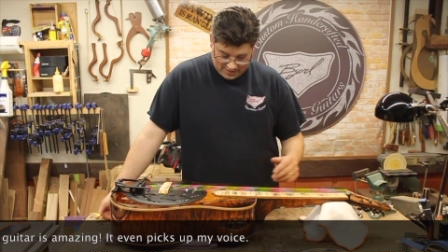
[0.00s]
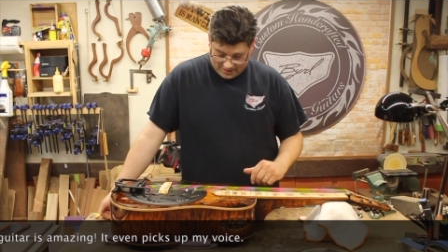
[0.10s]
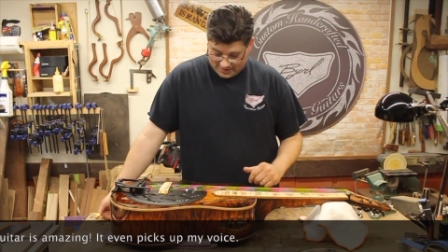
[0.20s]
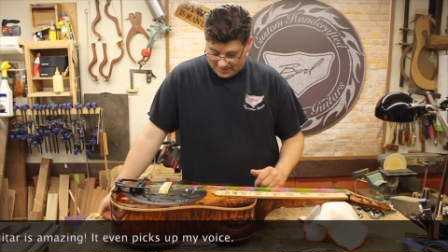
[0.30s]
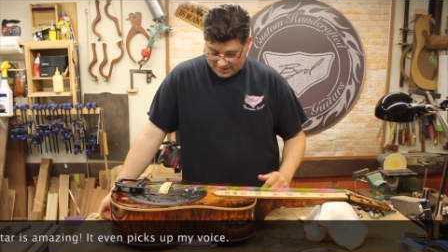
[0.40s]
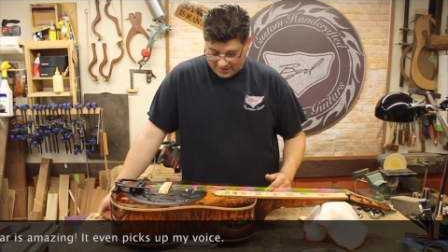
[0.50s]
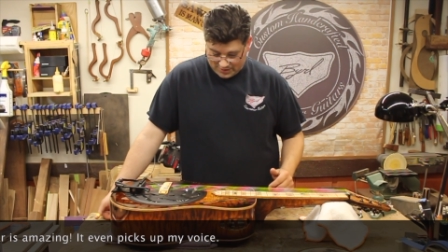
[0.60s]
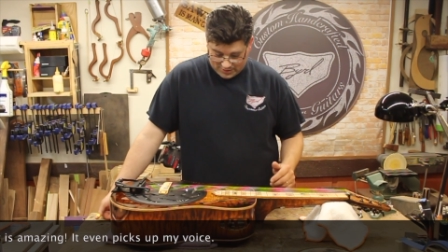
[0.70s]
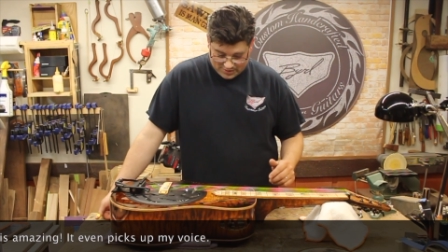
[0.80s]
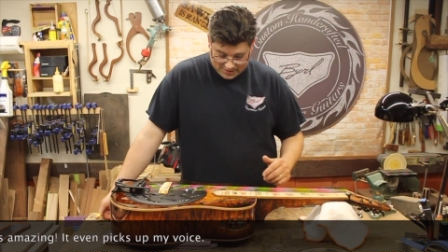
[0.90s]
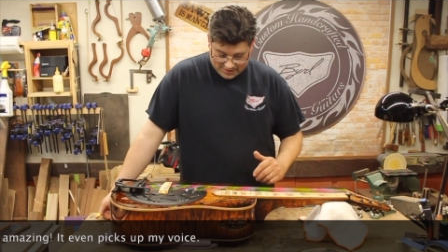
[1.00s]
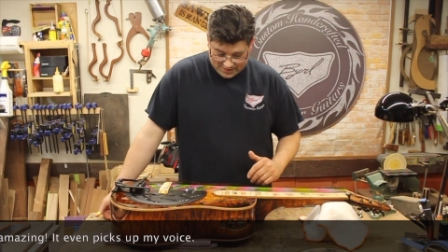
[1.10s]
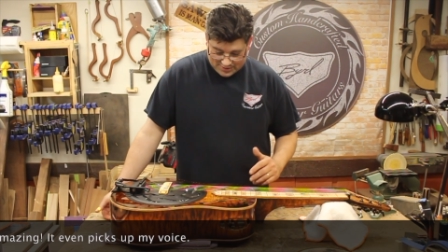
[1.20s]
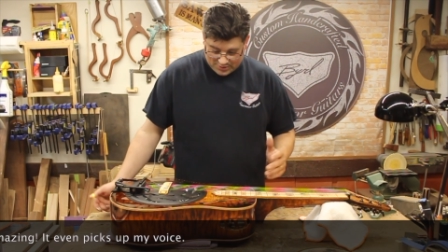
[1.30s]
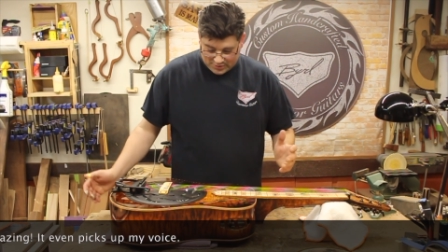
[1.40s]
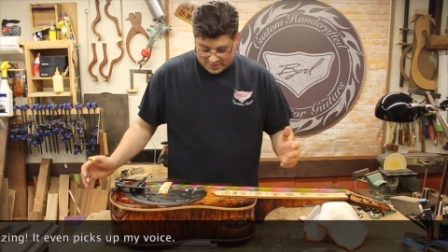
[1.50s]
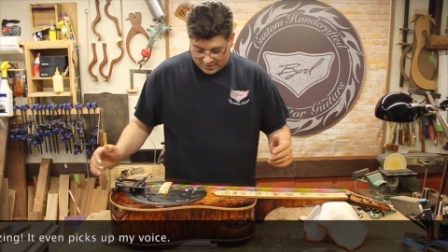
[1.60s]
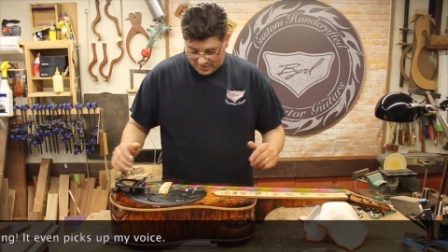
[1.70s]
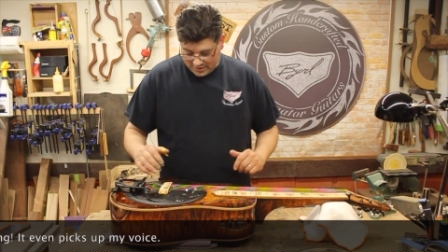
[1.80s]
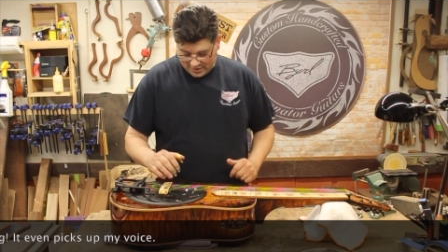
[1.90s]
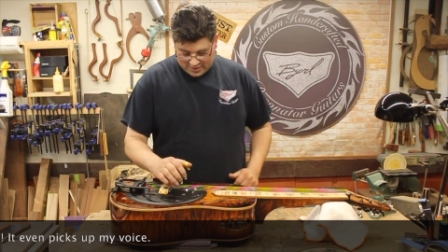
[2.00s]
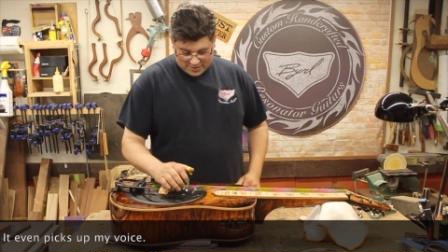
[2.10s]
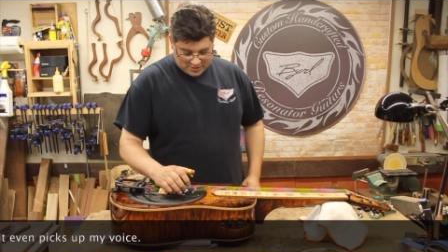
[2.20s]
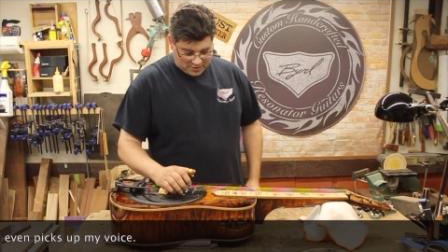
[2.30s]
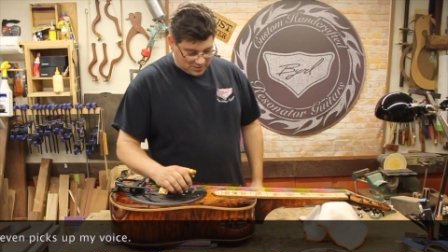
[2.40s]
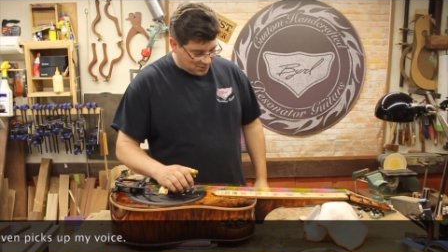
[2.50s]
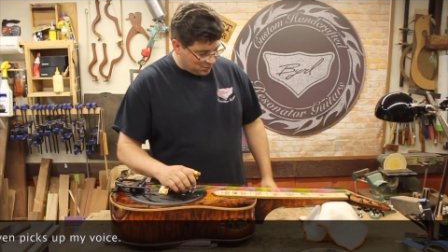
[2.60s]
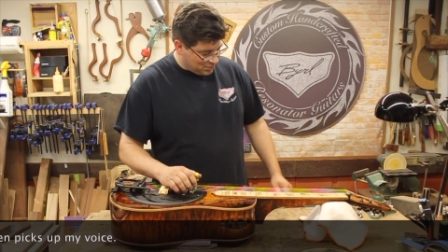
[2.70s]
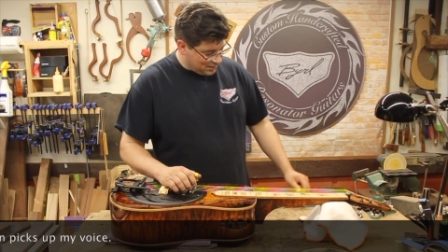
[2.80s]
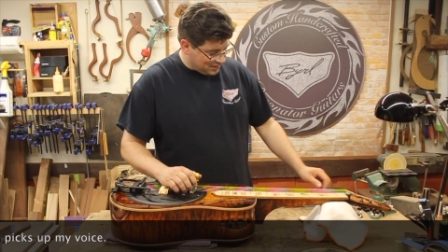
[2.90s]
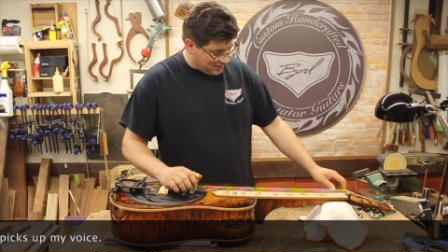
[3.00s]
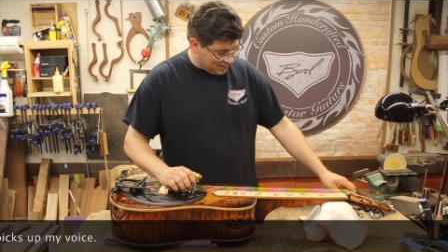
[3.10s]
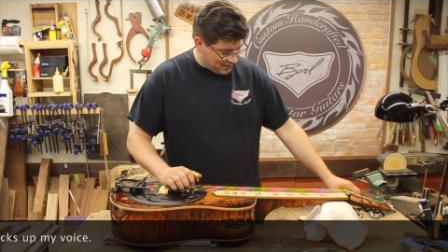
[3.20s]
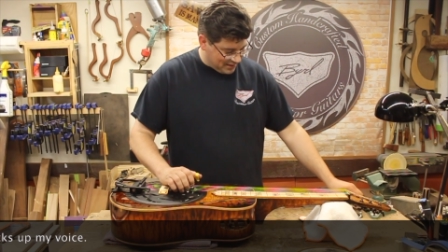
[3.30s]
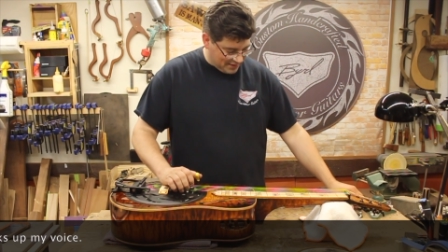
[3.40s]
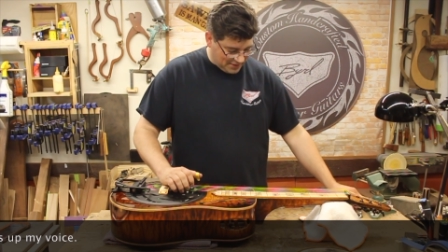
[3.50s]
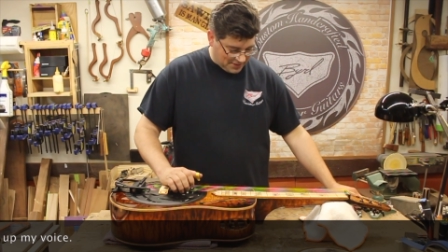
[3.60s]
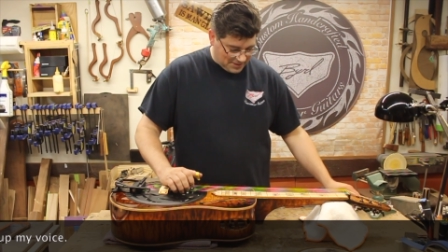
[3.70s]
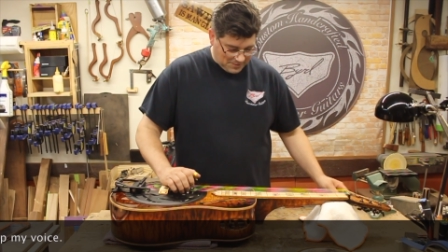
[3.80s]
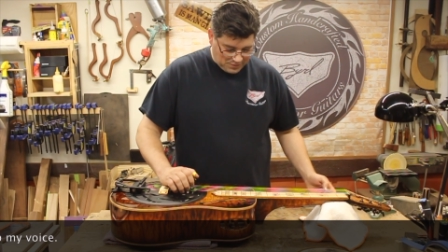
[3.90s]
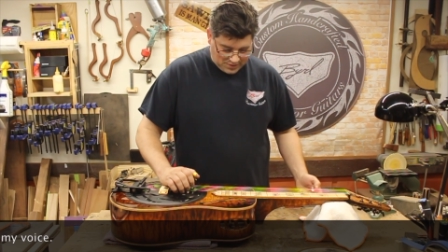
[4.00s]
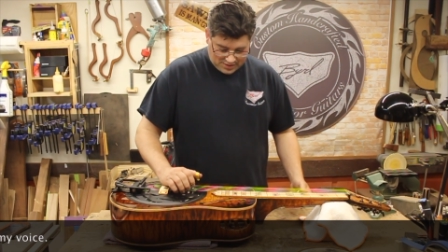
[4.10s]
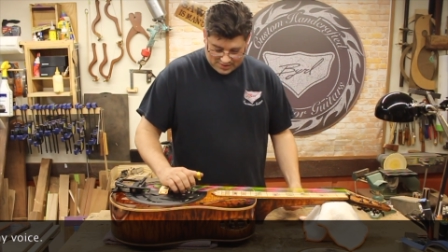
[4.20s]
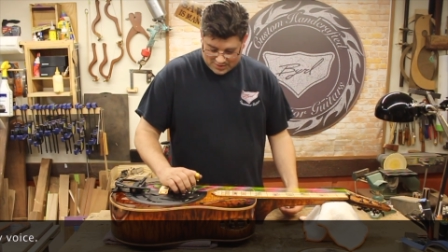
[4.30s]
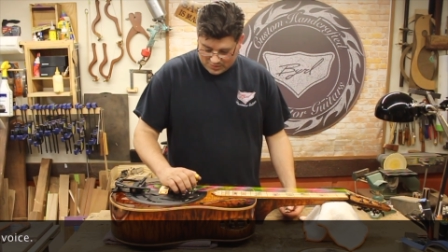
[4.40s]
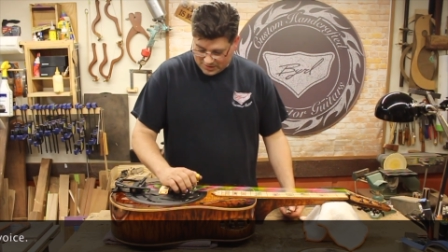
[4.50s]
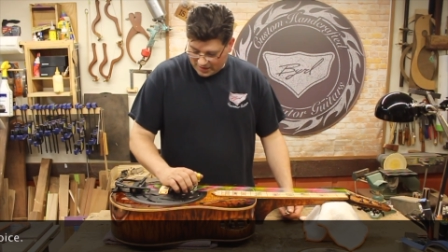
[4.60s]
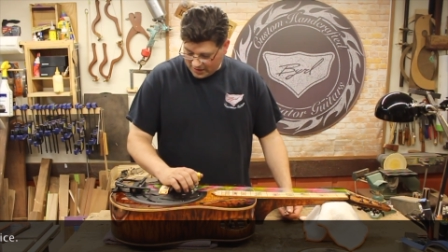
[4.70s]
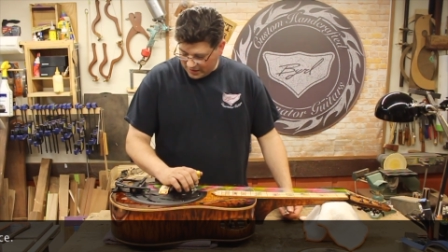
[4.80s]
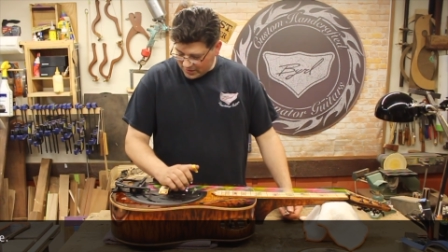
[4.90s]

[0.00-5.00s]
uh, together. So it's it's completely on the uh, custom side.